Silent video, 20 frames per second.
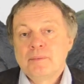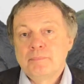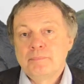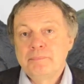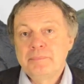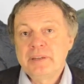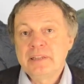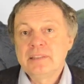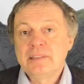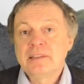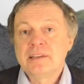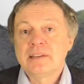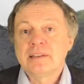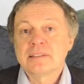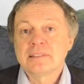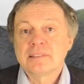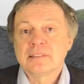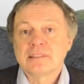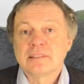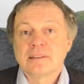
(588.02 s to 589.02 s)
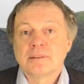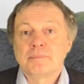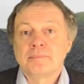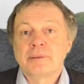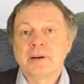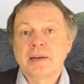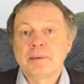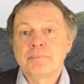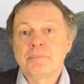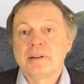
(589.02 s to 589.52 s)
Buildings,
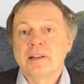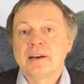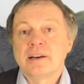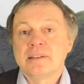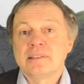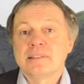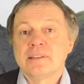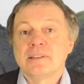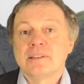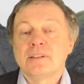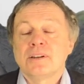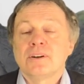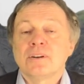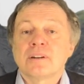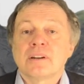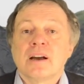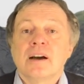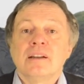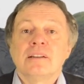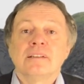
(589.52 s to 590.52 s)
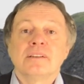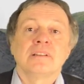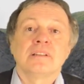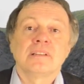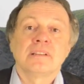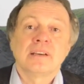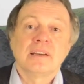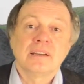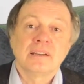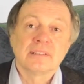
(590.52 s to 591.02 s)
pipelines and all kinds of
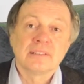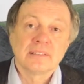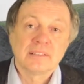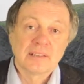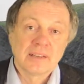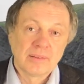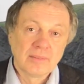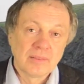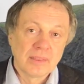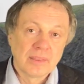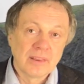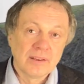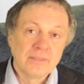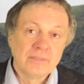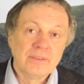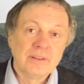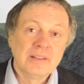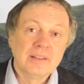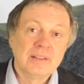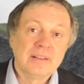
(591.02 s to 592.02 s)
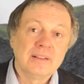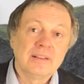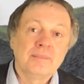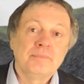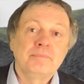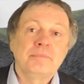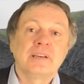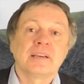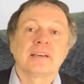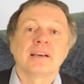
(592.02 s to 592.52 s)
things will
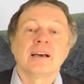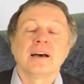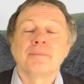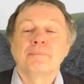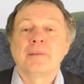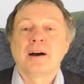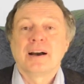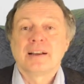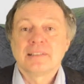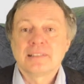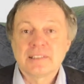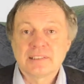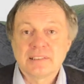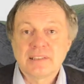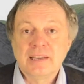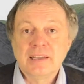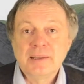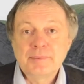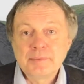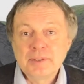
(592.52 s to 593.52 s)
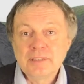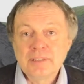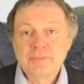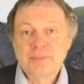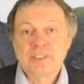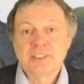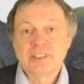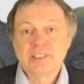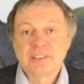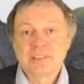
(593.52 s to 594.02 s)
become unstable,
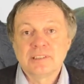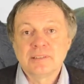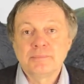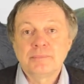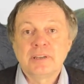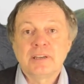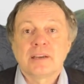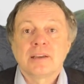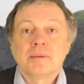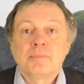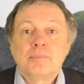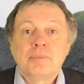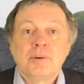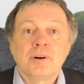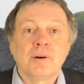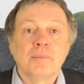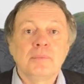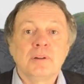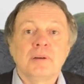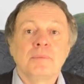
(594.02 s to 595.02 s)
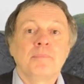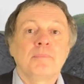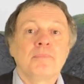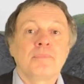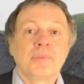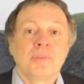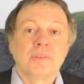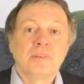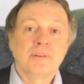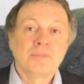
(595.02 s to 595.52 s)
which is a big problem
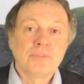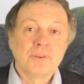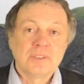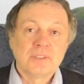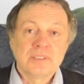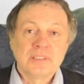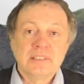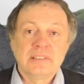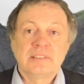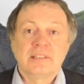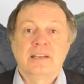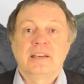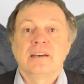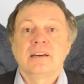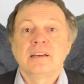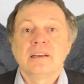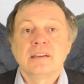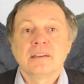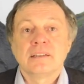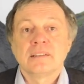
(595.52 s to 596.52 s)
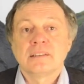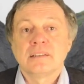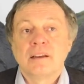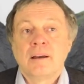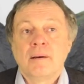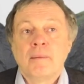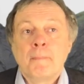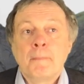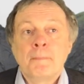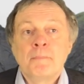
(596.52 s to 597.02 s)
for these areas.
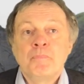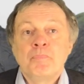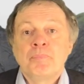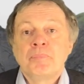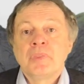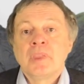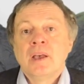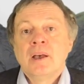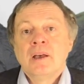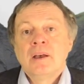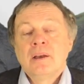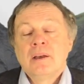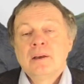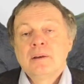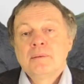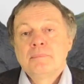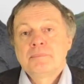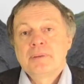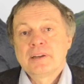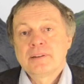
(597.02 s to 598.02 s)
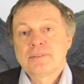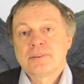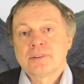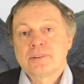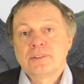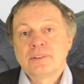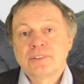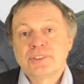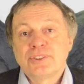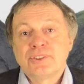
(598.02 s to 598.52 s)
But
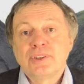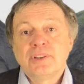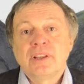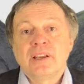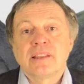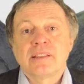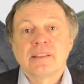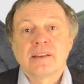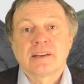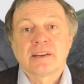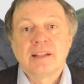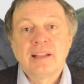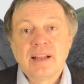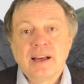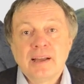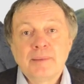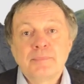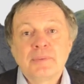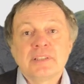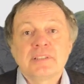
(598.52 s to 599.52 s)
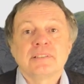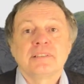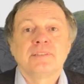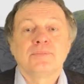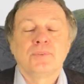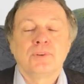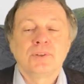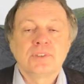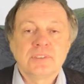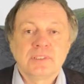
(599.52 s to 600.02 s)
concerning the climate, the
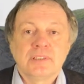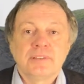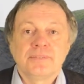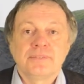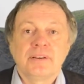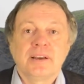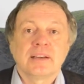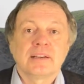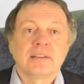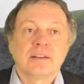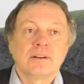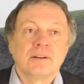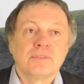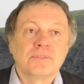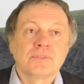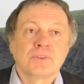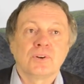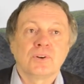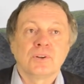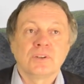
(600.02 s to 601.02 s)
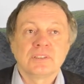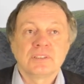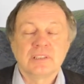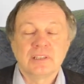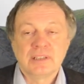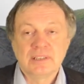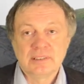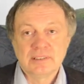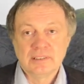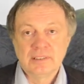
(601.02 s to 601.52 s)
worst effect of course
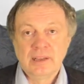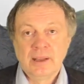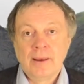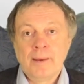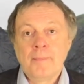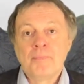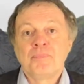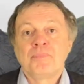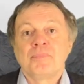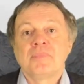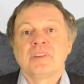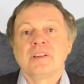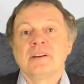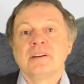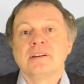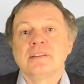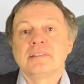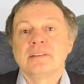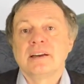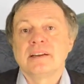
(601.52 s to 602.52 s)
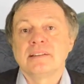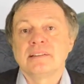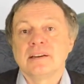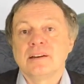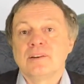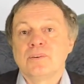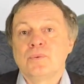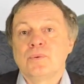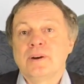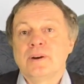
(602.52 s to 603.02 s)
is that
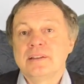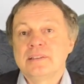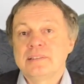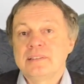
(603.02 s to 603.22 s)
when